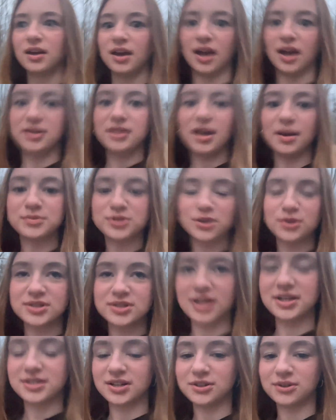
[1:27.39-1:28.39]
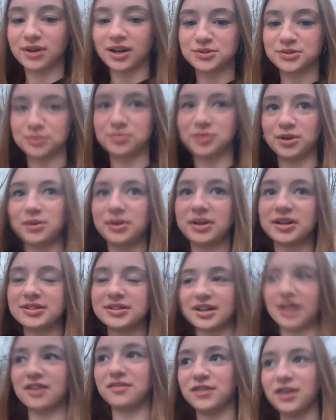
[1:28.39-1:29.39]
And yeah, I'm so excited to tell you guys where I'm going because
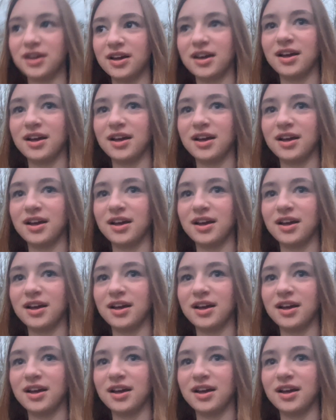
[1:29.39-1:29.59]
I've,